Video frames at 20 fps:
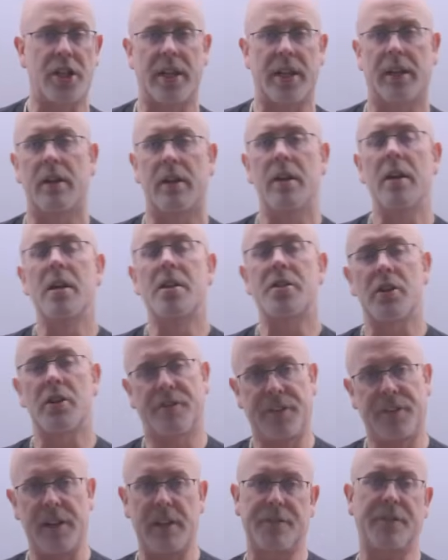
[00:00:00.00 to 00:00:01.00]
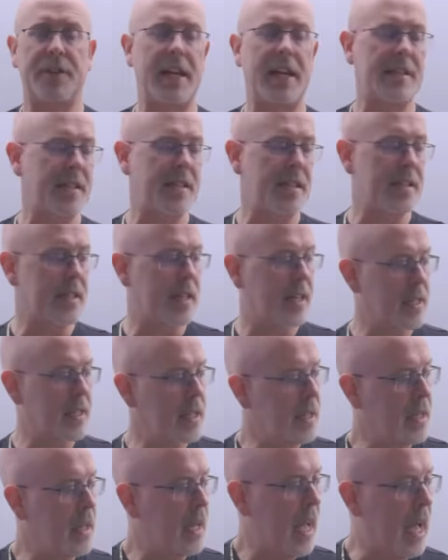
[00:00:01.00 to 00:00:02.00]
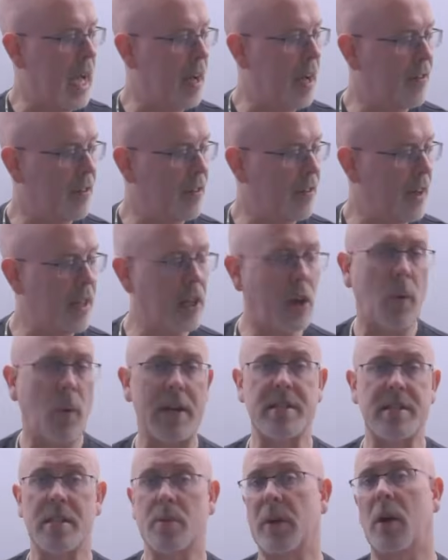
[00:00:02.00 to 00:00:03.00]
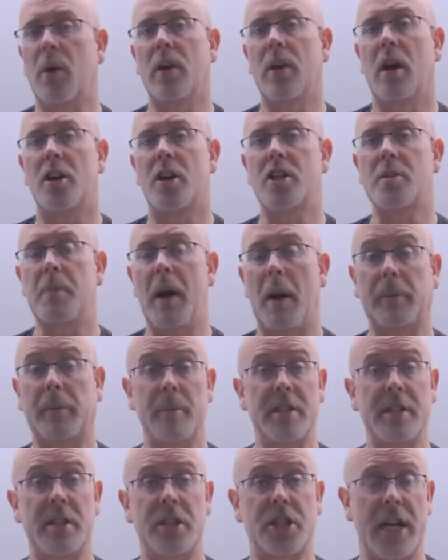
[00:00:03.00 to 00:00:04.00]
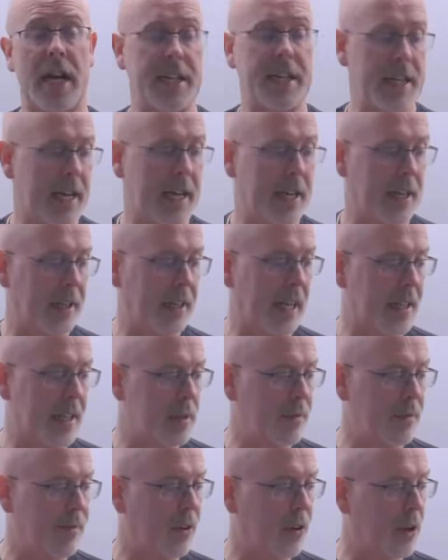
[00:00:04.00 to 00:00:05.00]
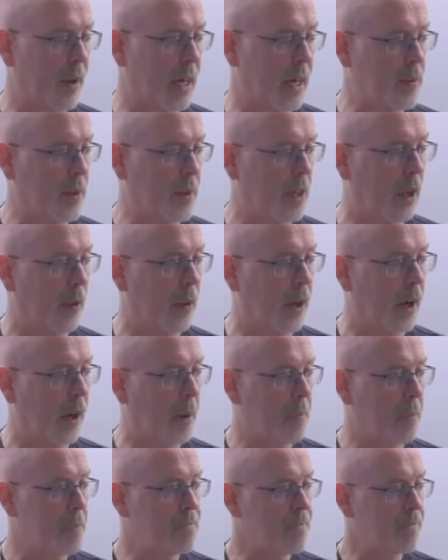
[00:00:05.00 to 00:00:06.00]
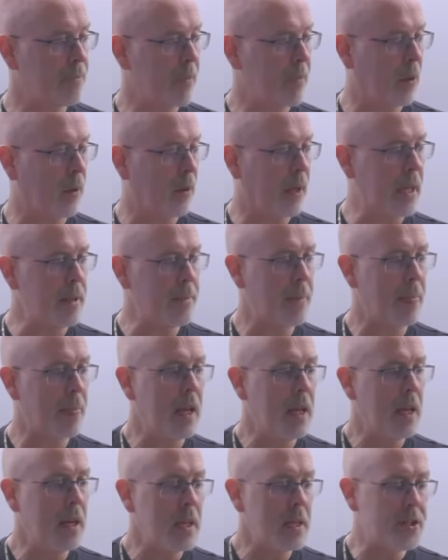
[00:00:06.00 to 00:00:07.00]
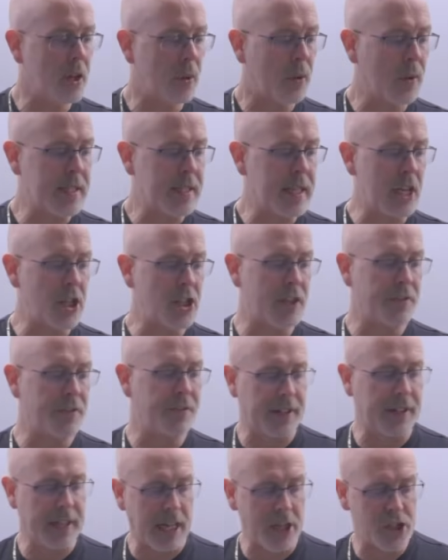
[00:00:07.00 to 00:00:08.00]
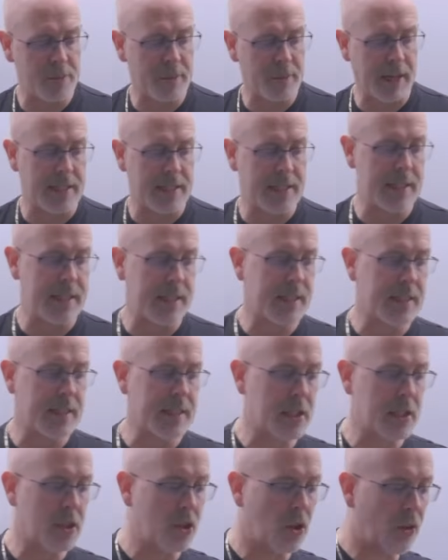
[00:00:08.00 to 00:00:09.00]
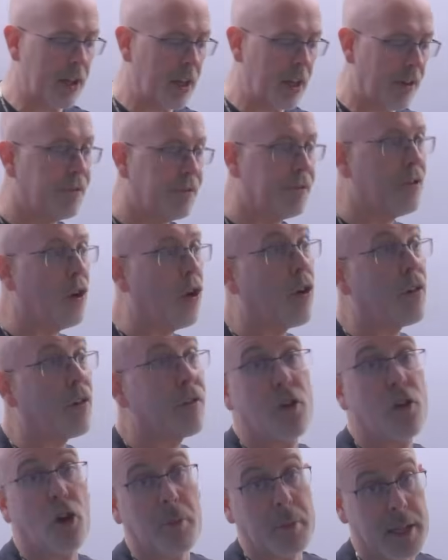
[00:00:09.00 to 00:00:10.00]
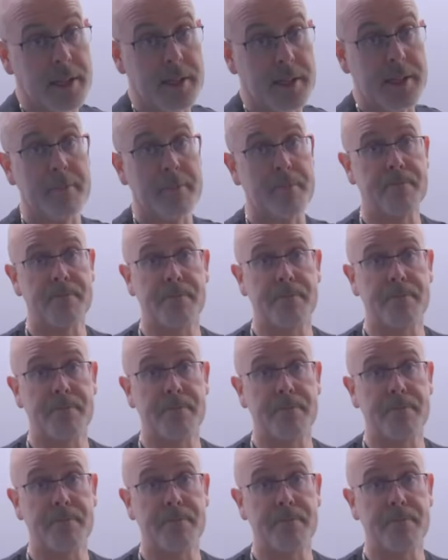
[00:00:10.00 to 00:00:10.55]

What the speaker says: here. So feel free, as I said, if you have any questions as we go along, to pop them into the chat and I'll answer them for you as we go along. Okay? So essentially, financial maths, it's a story of 4 formulas.